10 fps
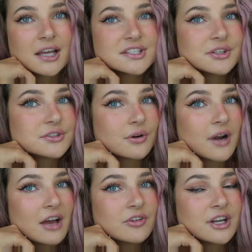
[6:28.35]
I still don't
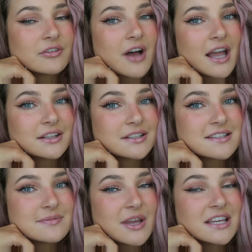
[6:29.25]
have enough eyelid
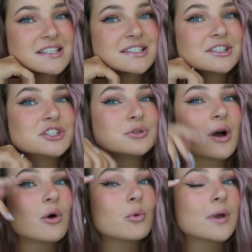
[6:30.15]
space to do
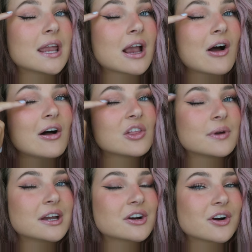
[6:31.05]
a wing all the
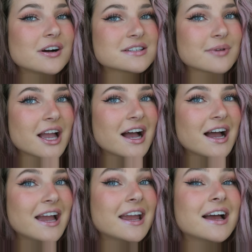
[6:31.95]
way across my
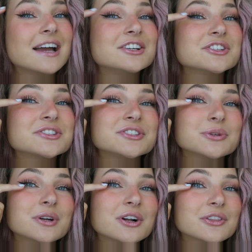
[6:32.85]
eye. I just
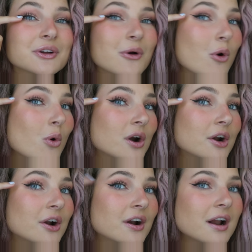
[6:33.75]
do it on the
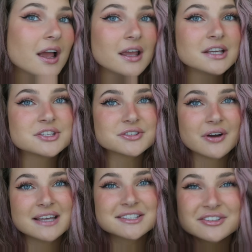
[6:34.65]
corner. So
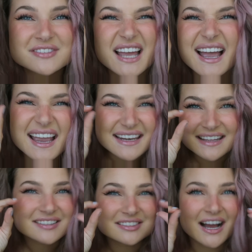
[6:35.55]
I still have
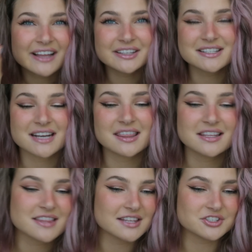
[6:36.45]
tiny little eyelids, and I
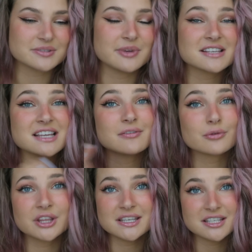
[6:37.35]
think that's just because I have
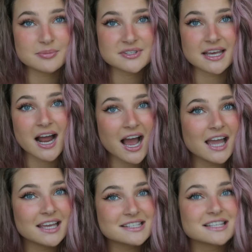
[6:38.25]
really deep set
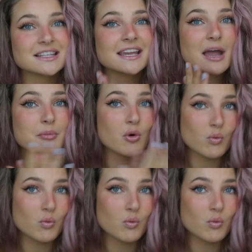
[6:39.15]
eyes, like Emma